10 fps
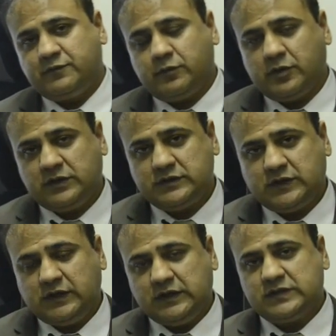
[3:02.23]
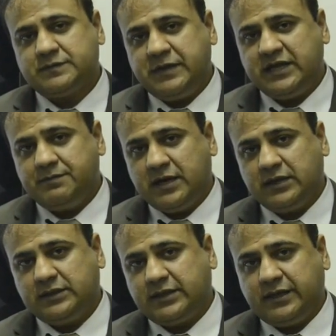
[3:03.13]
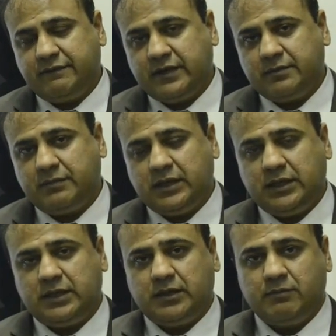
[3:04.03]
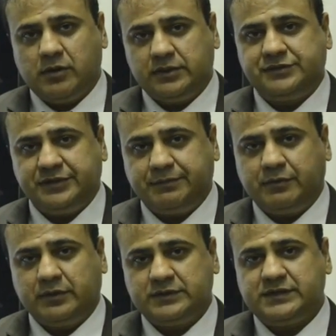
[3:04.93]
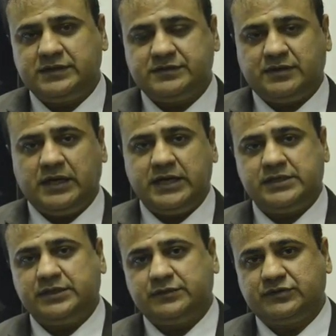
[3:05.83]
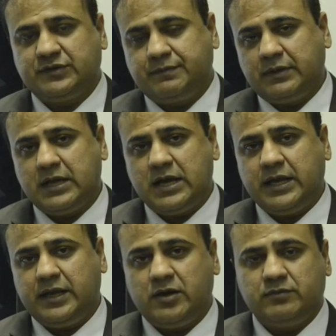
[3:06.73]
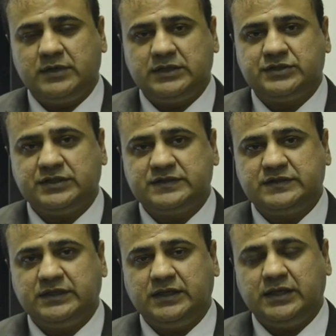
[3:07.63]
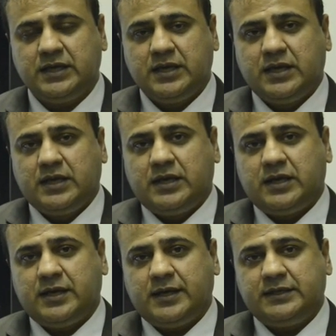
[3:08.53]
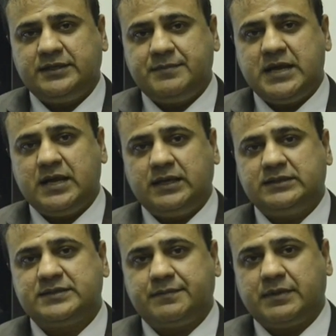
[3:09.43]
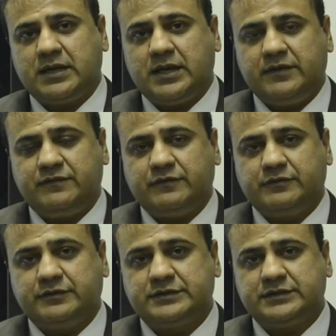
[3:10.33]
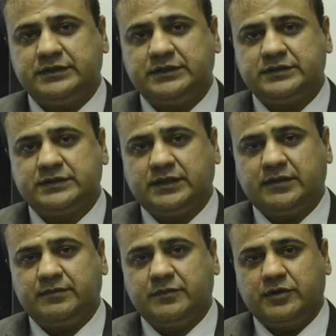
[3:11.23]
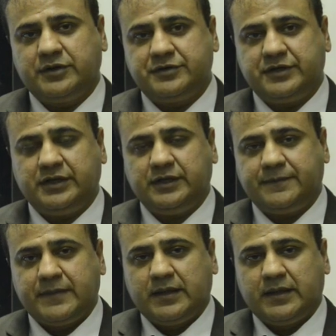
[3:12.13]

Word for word: policy is made by the government and monetary policy is related to supply, how much is the demand and supply forces, monetary